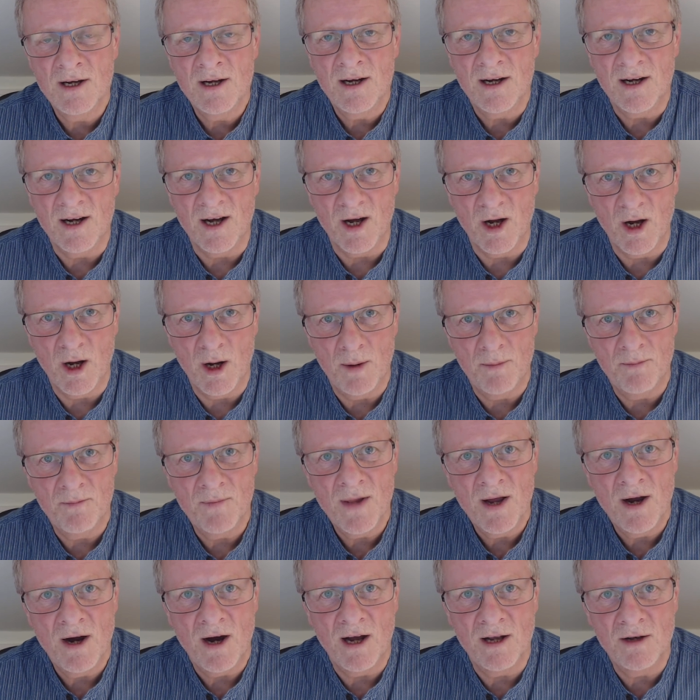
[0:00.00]

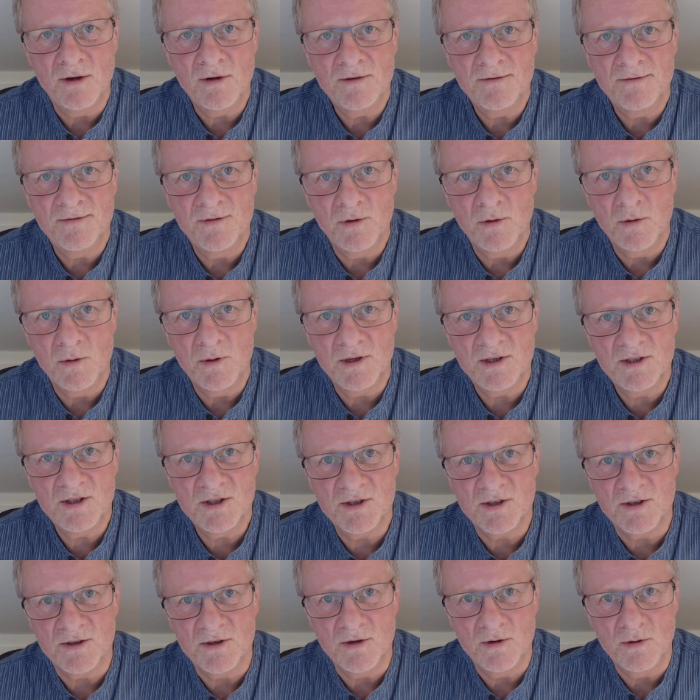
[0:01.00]
I look forward
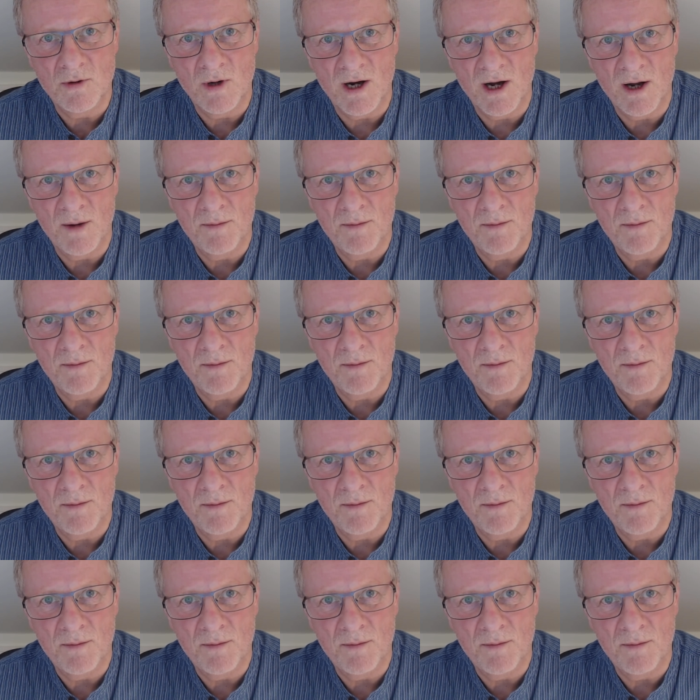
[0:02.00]
to